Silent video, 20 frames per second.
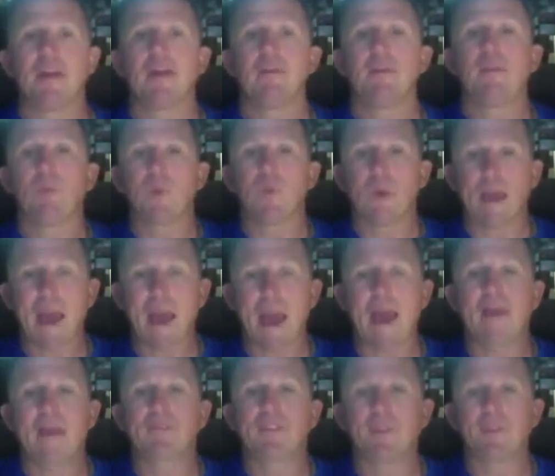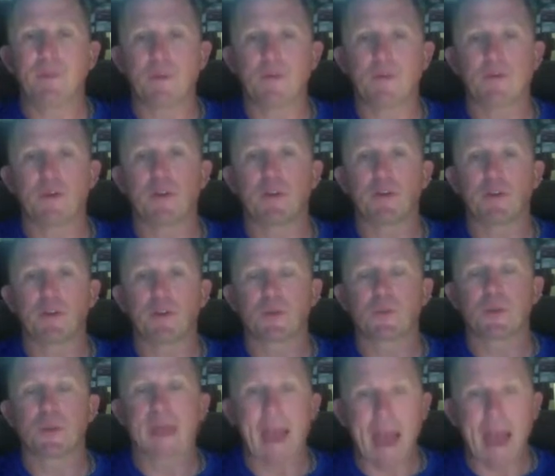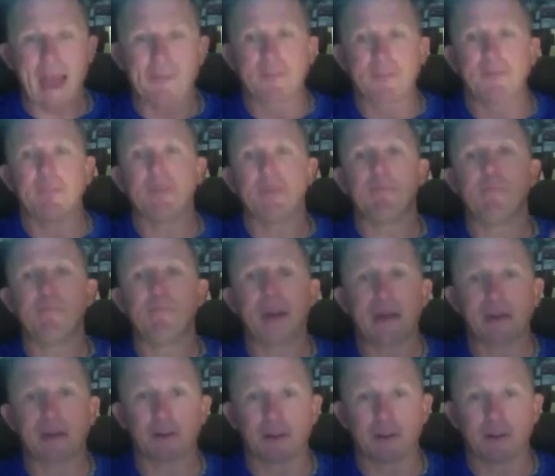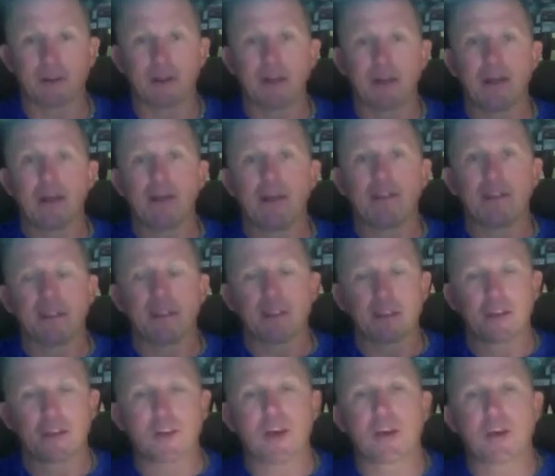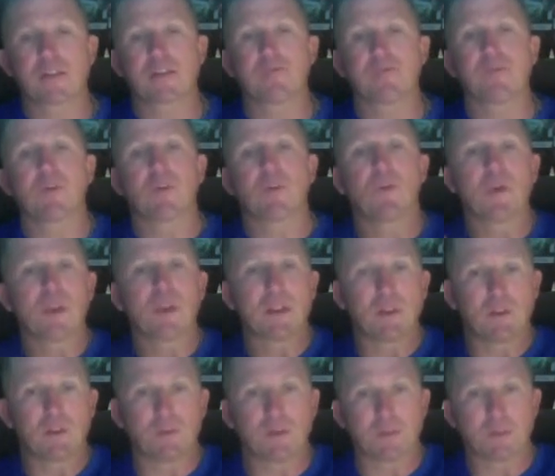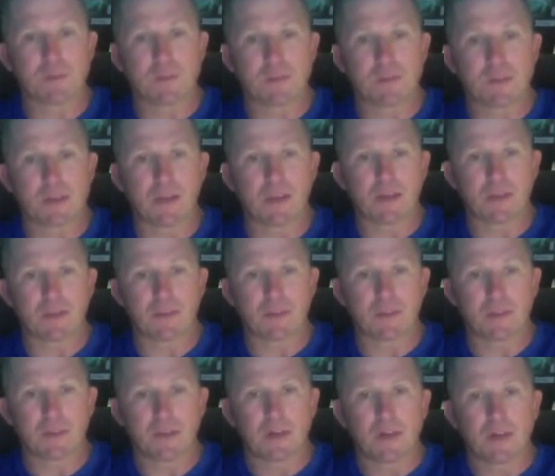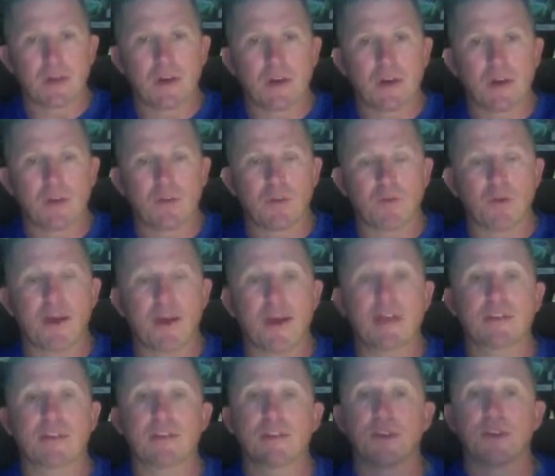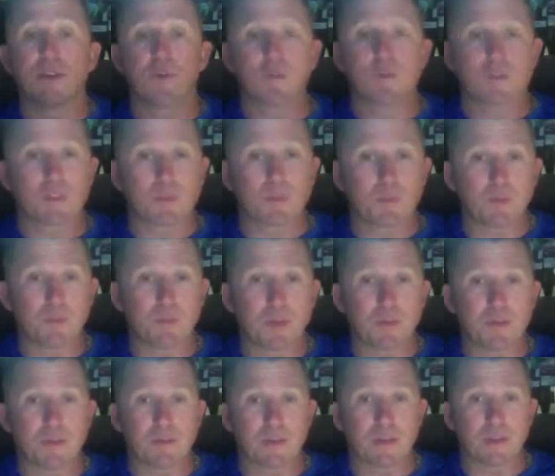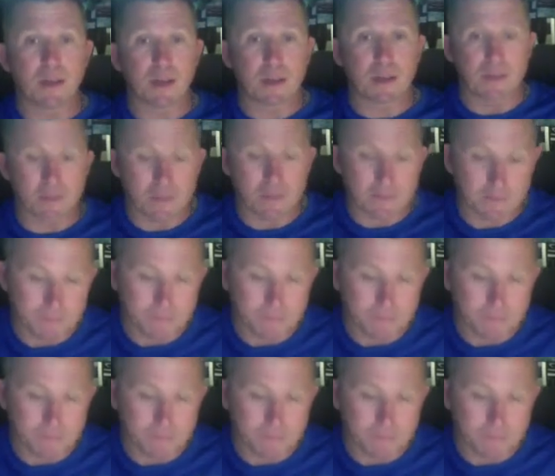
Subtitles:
But we have to be rigorous. We have to be better than the customer going in and do it themselves. Otherwise, what's the point using us?